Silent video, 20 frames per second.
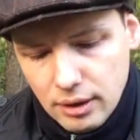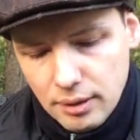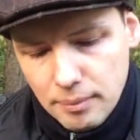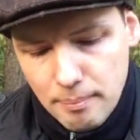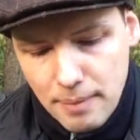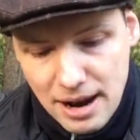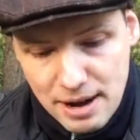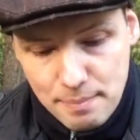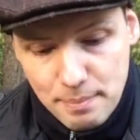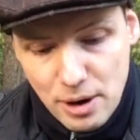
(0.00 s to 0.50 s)

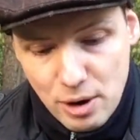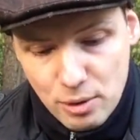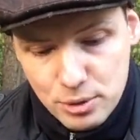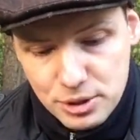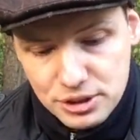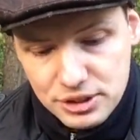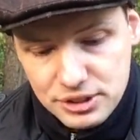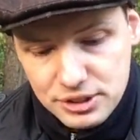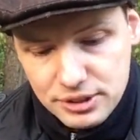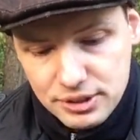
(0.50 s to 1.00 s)
my
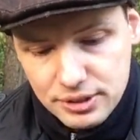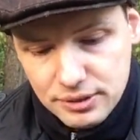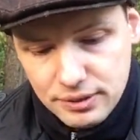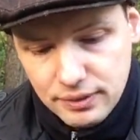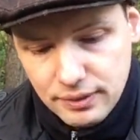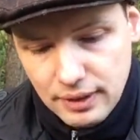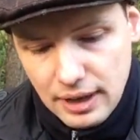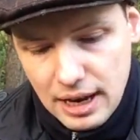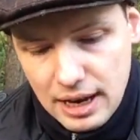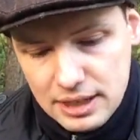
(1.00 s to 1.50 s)
powers
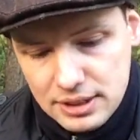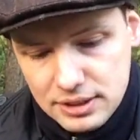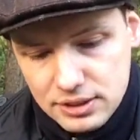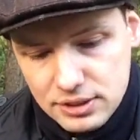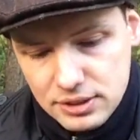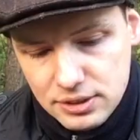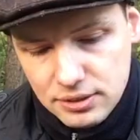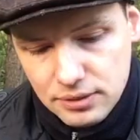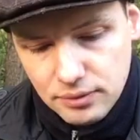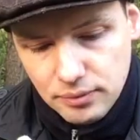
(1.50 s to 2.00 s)

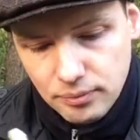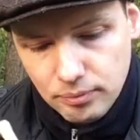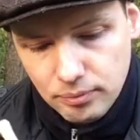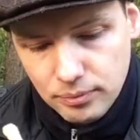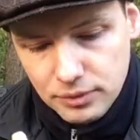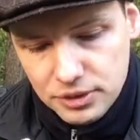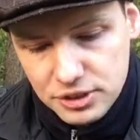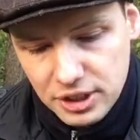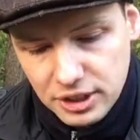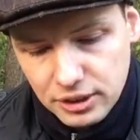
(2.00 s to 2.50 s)
as
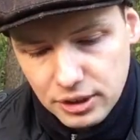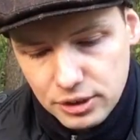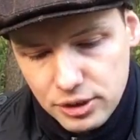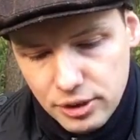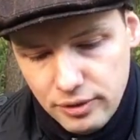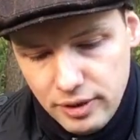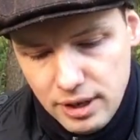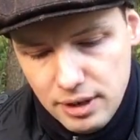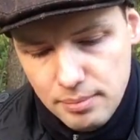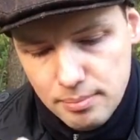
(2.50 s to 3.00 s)

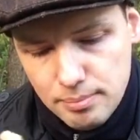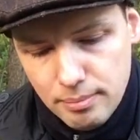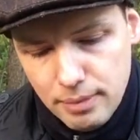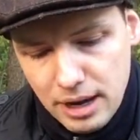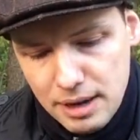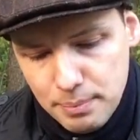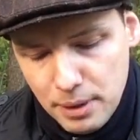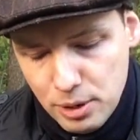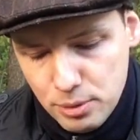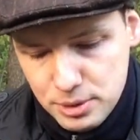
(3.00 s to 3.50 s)
signatory,
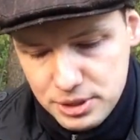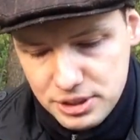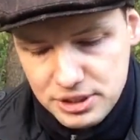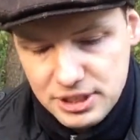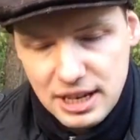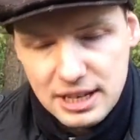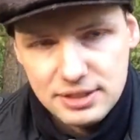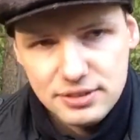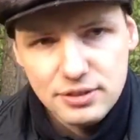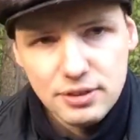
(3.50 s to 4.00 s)
my powers
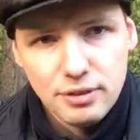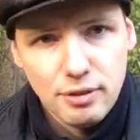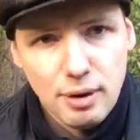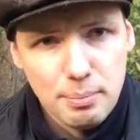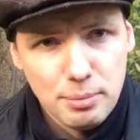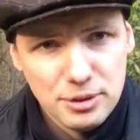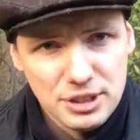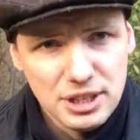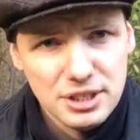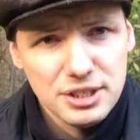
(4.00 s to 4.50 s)
as the
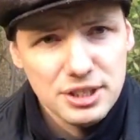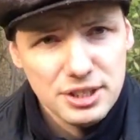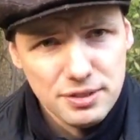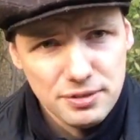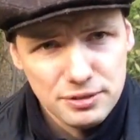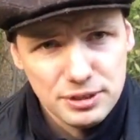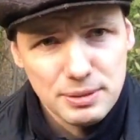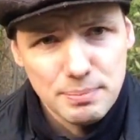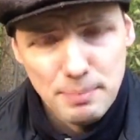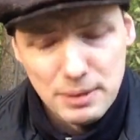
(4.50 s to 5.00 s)

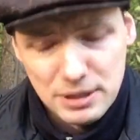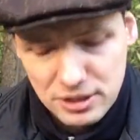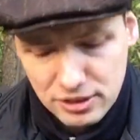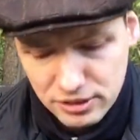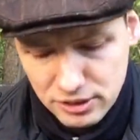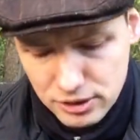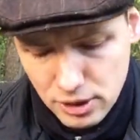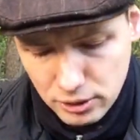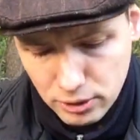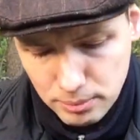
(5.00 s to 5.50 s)
representative submitting
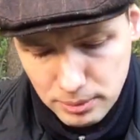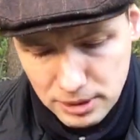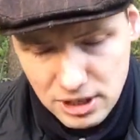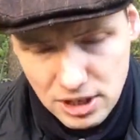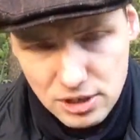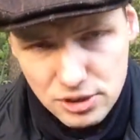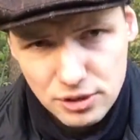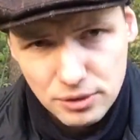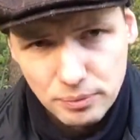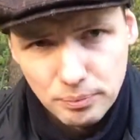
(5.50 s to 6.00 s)
the
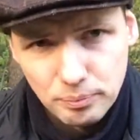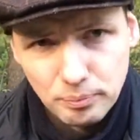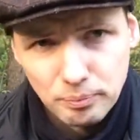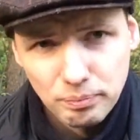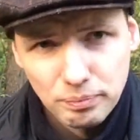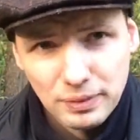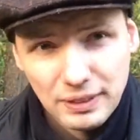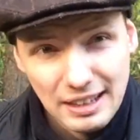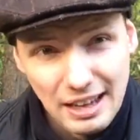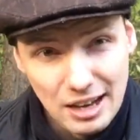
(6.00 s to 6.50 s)
documentation.
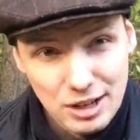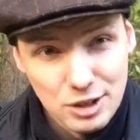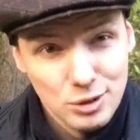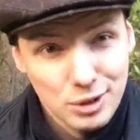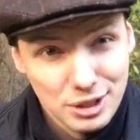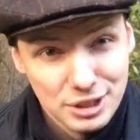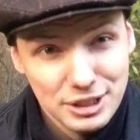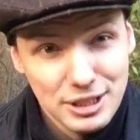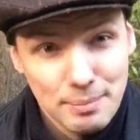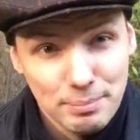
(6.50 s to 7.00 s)
Can you
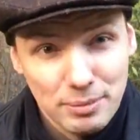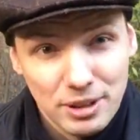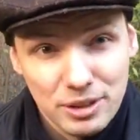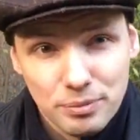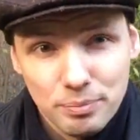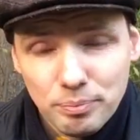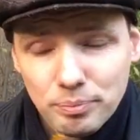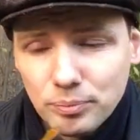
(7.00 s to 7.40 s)
accept it?